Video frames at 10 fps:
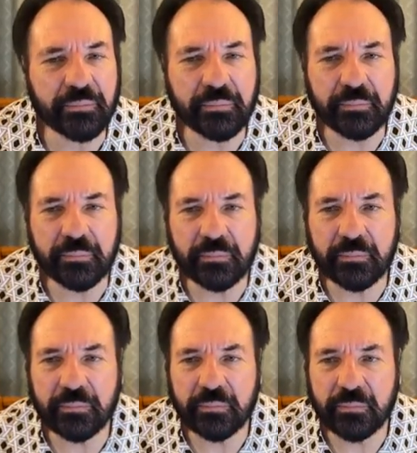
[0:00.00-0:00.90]

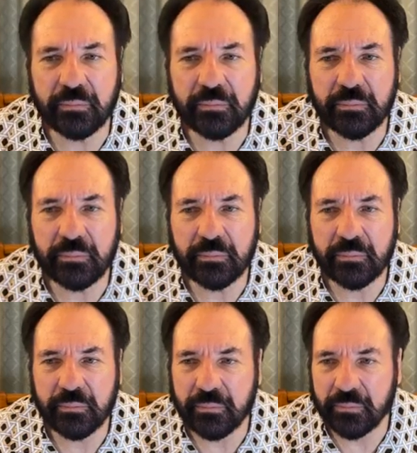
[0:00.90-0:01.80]

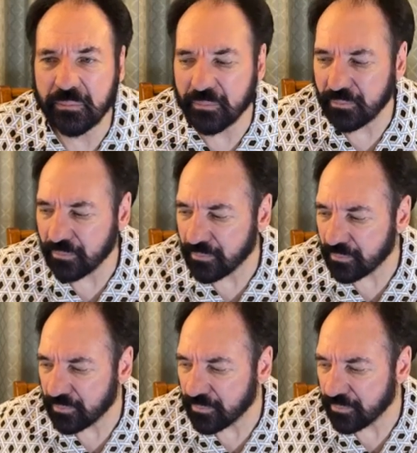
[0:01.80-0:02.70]

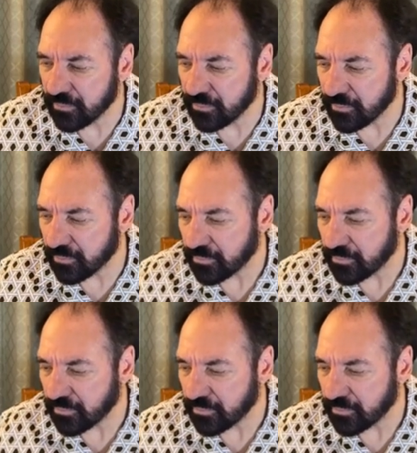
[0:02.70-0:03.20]
(silence)